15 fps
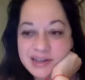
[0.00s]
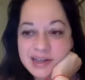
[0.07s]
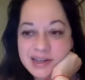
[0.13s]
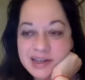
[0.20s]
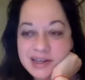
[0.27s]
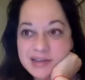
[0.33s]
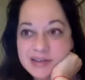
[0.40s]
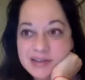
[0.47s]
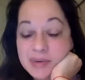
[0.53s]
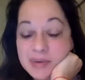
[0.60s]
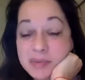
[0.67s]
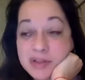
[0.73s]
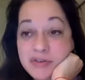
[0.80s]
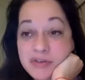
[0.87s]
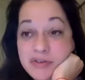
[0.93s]
Yeah, it's my
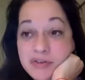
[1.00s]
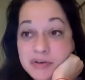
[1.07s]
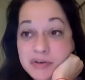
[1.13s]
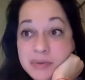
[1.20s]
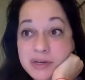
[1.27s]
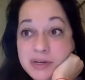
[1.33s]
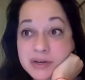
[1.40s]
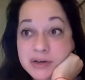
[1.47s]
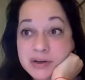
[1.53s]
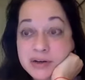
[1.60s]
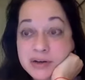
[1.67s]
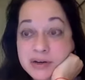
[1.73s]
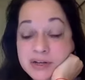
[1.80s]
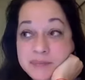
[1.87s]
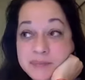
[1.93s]
pleasure to be here.
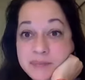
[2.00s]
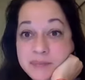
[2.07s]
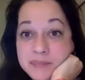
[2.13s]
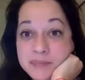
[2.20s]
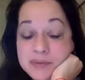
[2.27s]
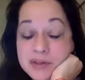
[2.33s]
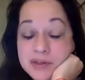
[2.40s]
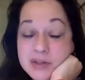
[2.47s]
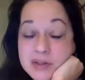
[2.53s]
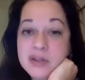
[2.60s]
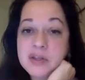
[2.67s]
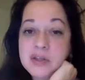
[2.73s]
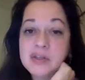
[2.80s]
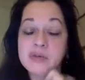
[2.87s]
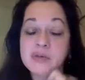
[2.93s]
Um,
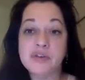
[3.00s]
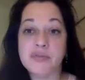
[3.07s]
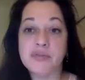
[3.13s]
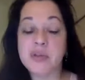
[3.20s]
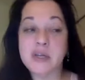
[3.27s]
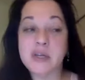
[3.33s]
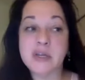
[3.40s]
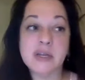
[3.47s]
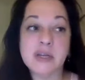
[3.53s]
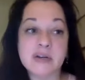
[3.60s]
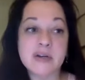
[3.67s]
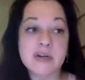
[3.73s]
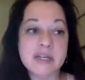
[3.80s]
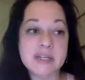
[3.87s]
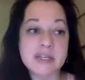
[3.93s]
the retreat
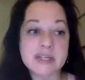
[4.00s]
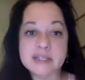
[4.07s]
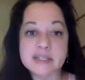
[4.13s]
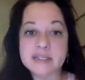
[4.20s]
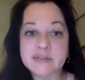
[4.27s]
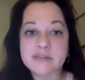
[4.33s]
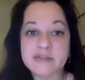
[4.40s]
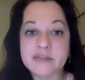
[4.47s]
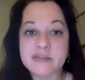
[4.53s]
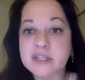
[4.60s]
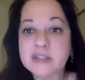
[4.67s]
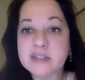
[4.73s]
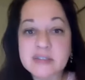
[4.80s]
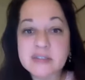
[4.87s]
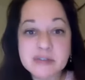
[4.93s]
here in
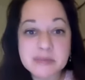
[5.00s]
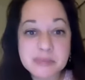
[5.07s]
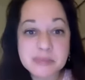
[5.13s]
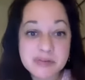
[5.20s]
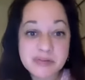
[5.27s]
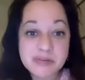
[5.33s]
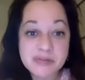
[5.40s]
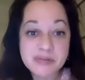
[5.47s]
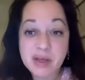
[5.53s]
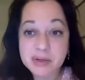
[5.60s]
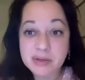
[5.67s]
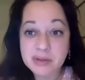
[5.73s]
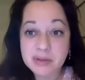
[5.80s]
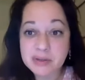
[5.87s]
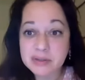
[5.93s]
Phoenix has been
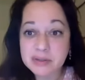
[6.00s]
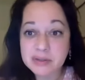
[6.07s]
phenomenal.